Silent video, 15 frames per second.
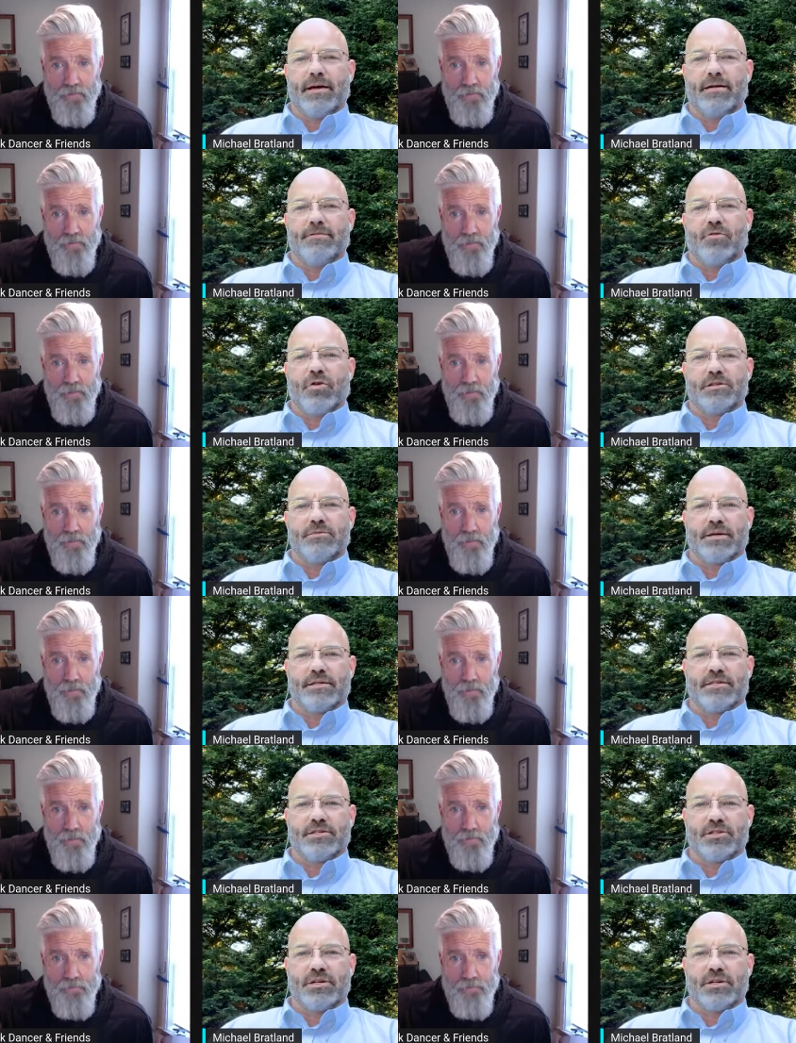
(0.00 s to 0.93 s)
Speaker 1: voice
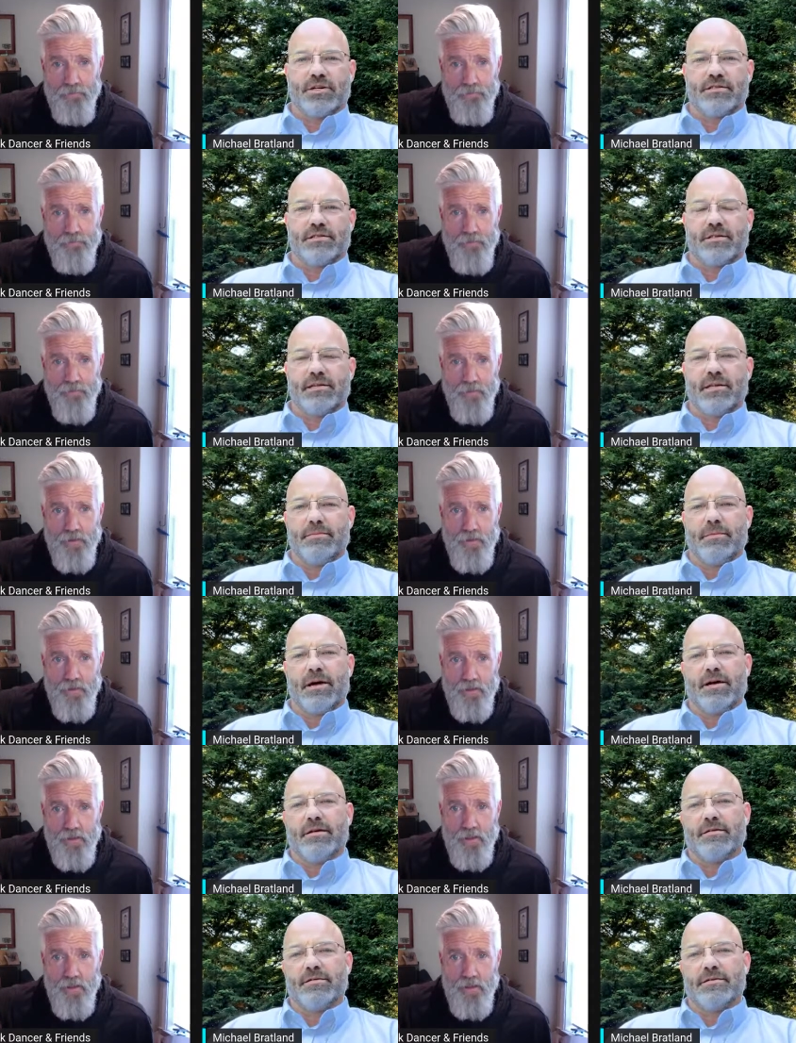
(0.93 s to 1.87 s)
messages and
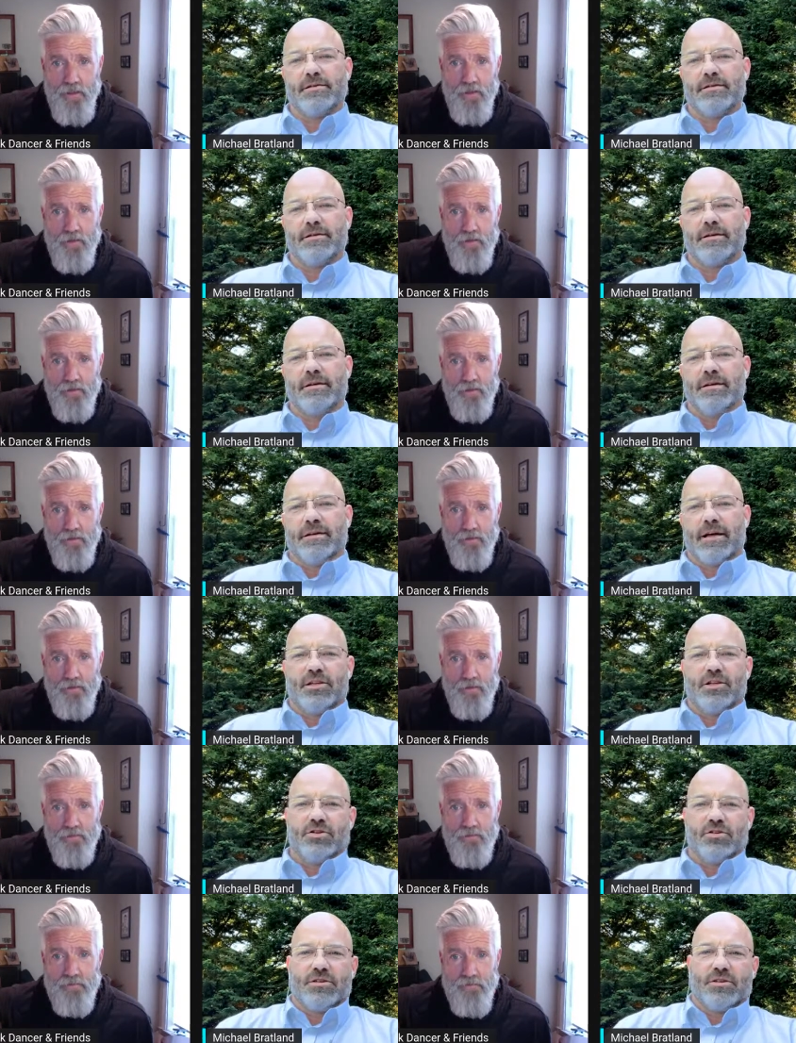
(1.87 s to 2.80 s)
emails and
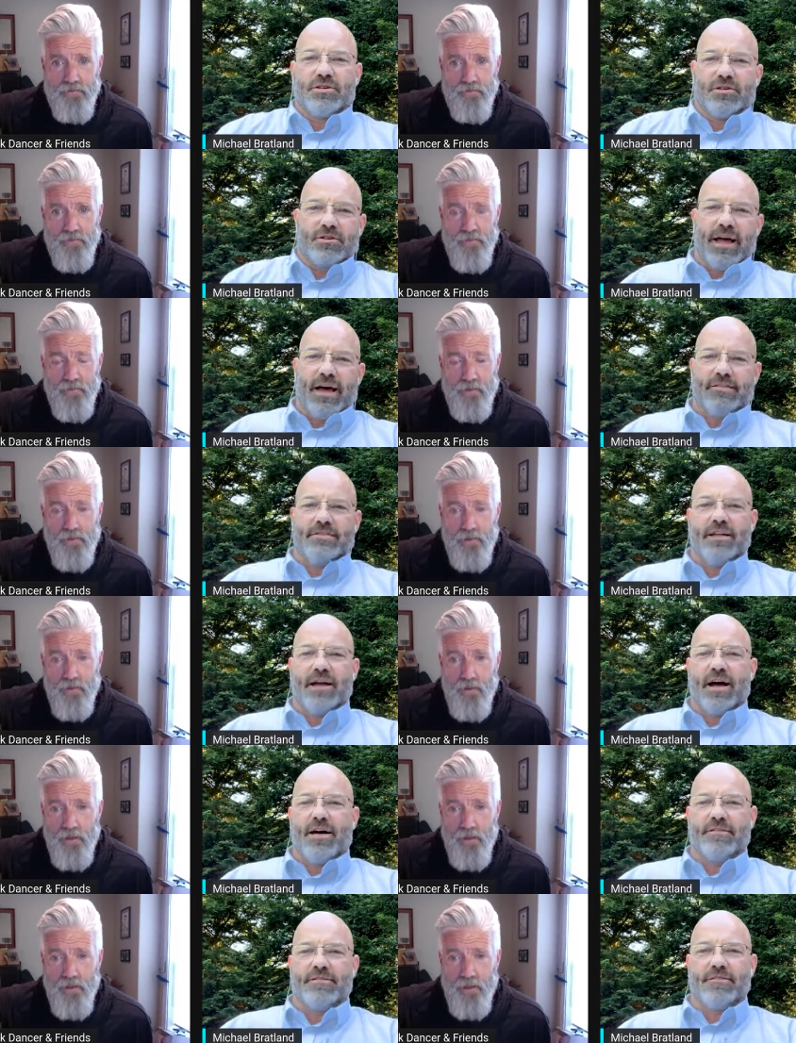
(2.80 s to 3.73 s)
and you'll you'll have
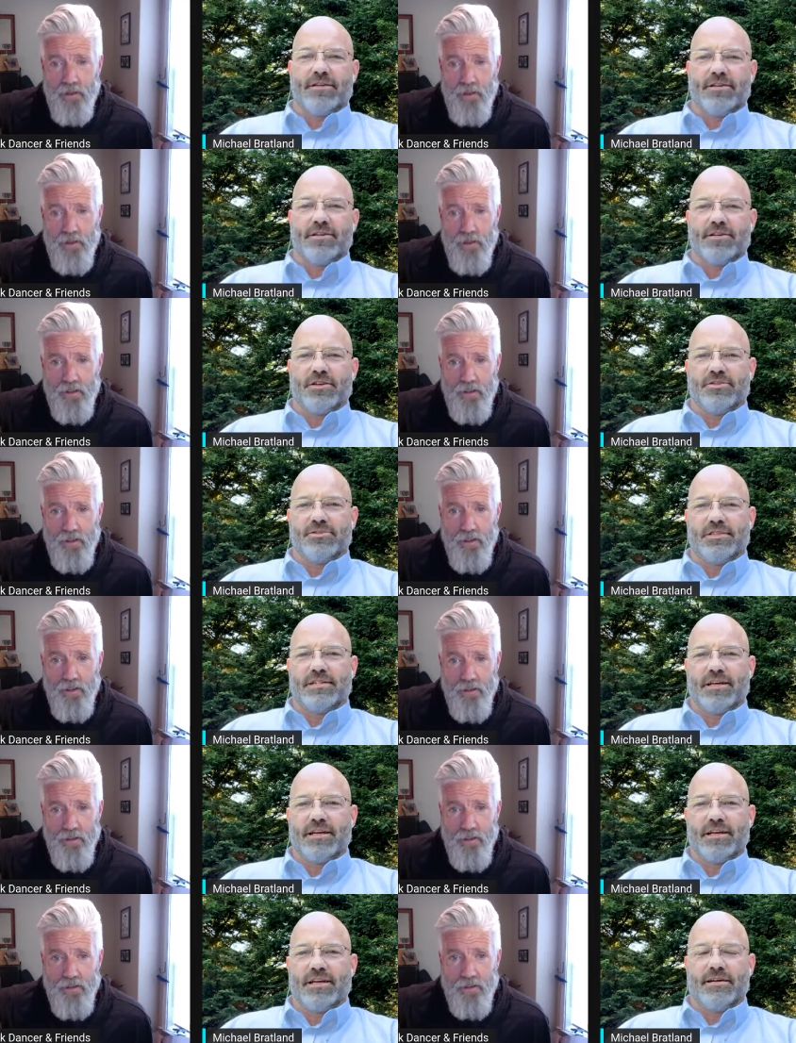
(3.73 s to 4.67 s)
stuff you know you'll
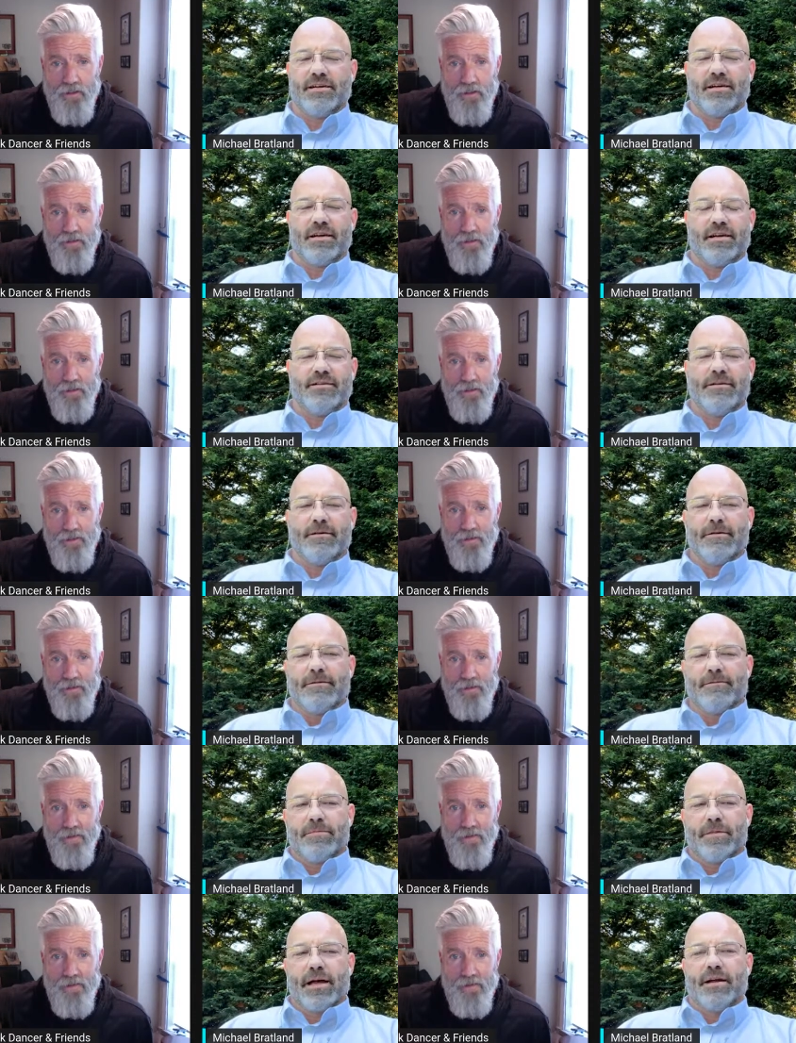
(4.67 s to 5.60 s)
see and i
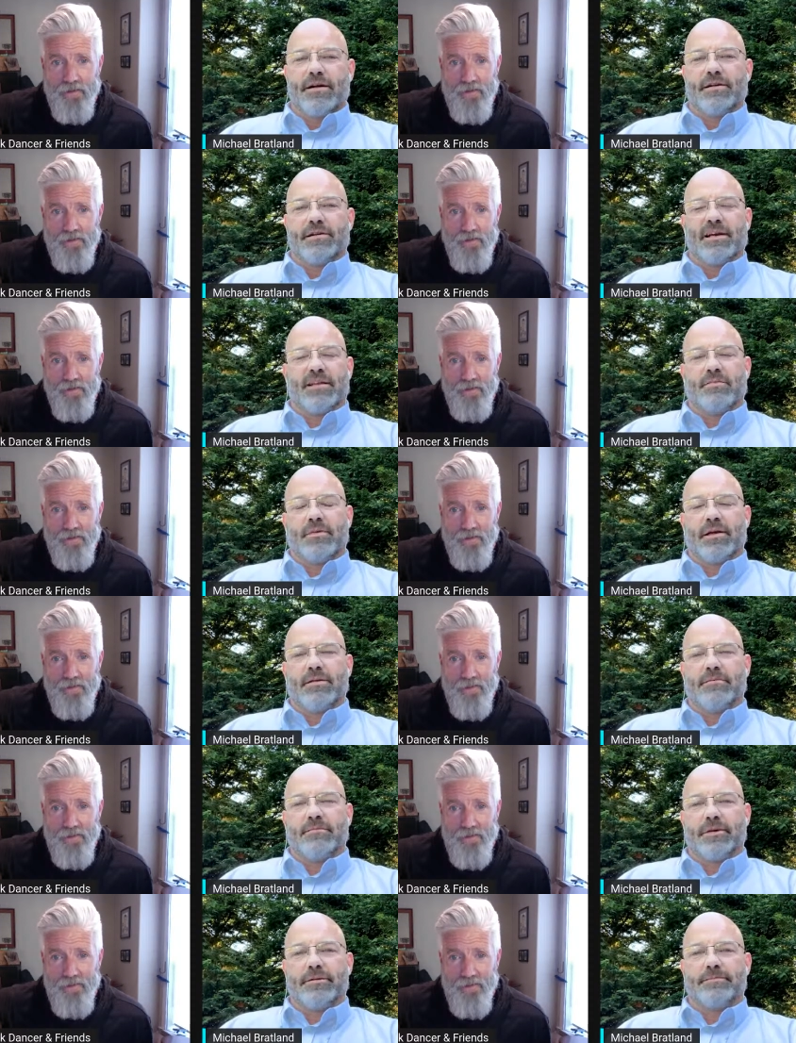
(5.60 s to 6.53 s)
that irritates me
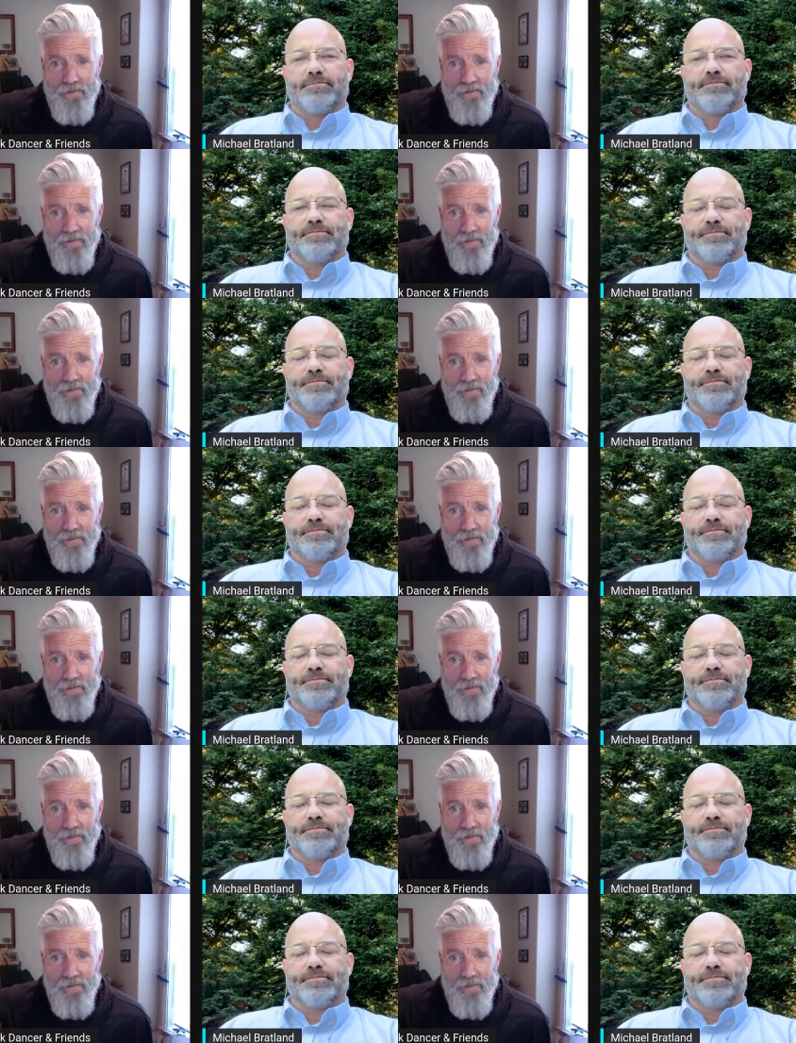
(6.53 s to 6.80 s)
but